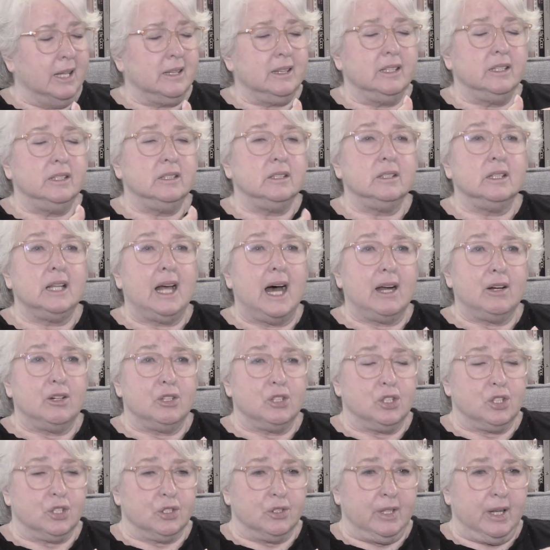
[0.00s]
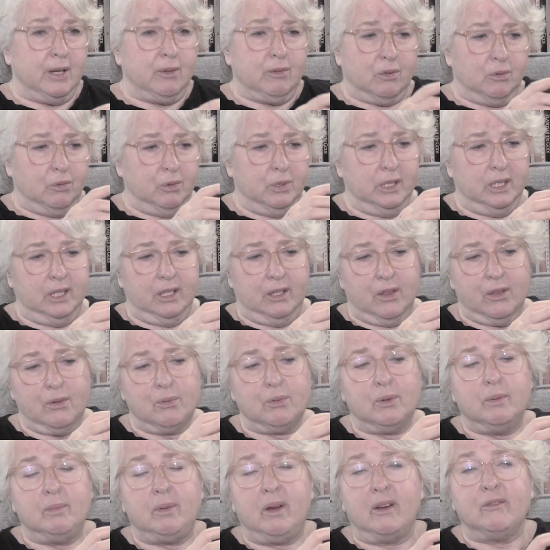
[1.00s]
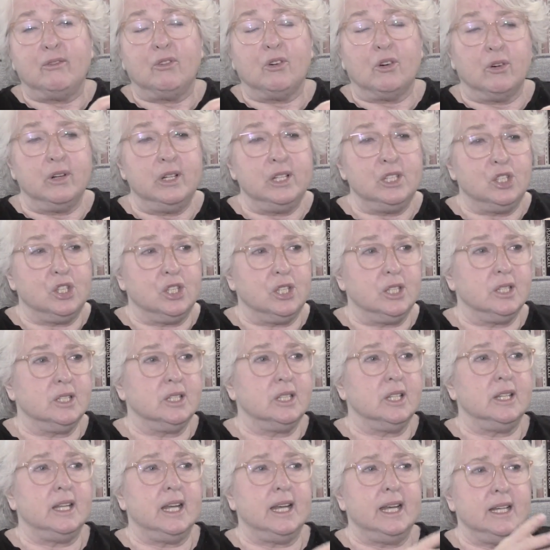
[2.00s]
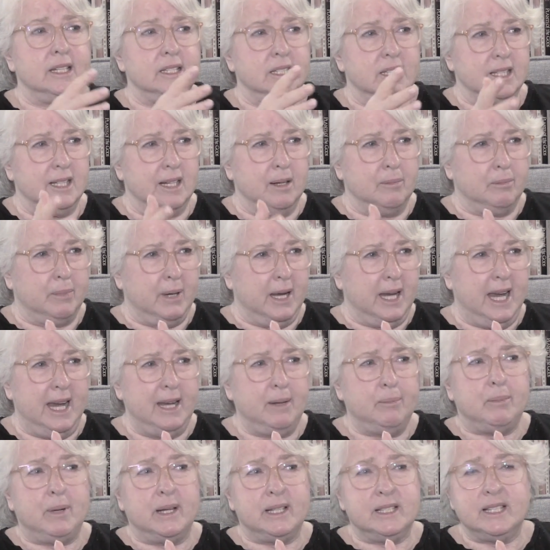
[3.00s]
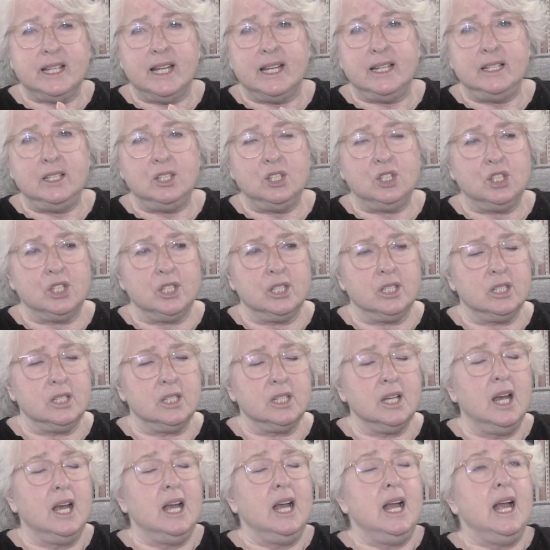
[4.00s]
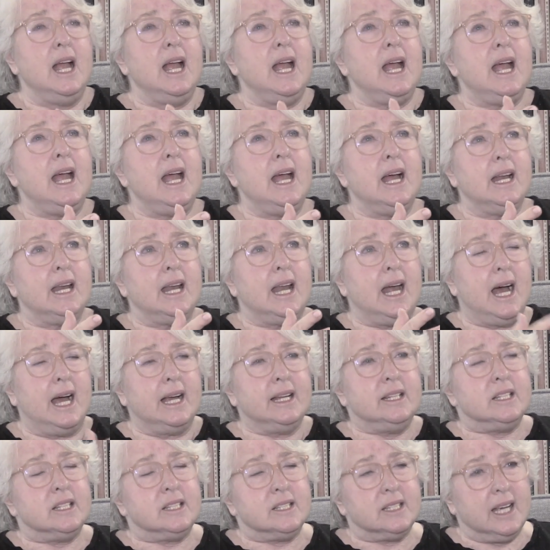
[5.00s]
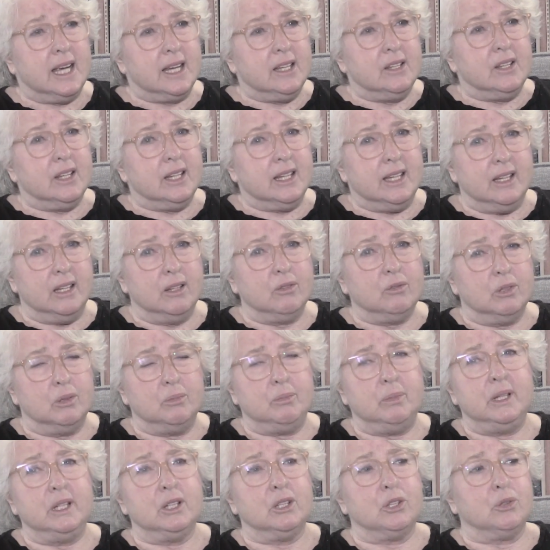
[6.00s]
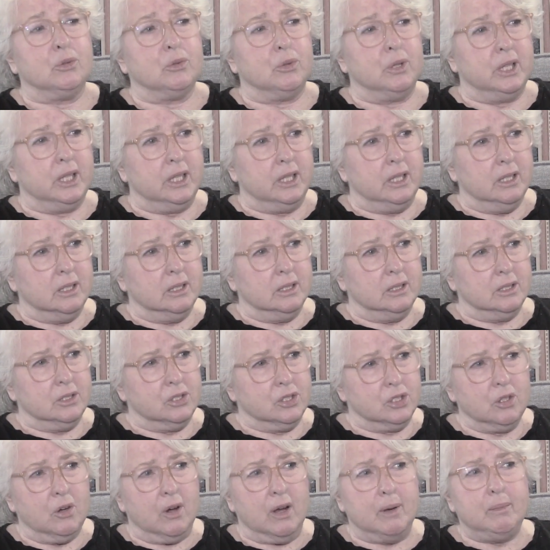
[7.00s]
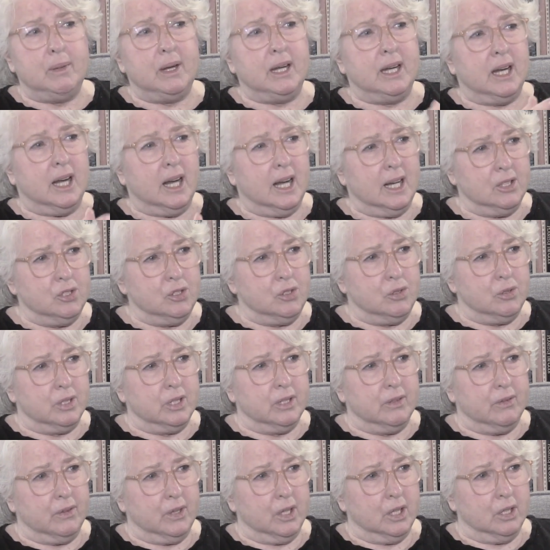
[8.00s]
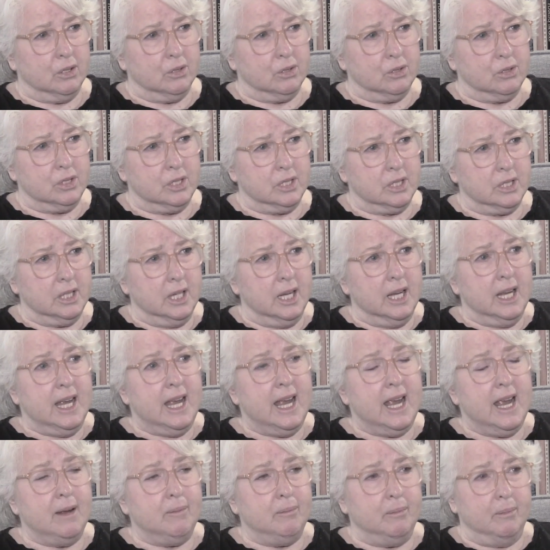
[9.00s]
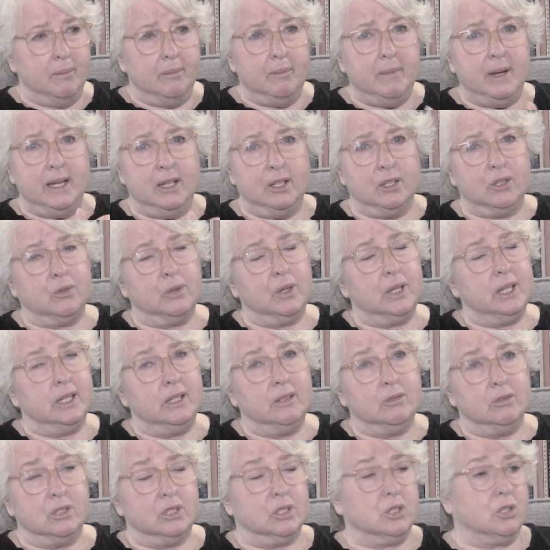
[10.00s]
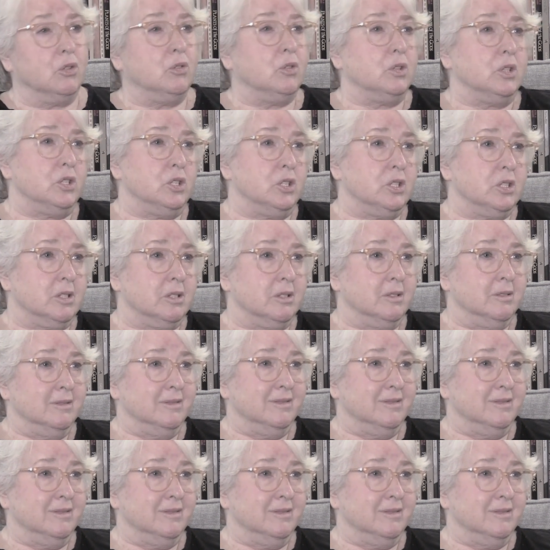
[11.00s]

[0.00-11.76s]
little larger. They were really 3 by 4 inches, and I ended up by 8 by 10 inches. And I decided that it would be a grid. So I made 100 of those and made a grid, and it was gorgeous.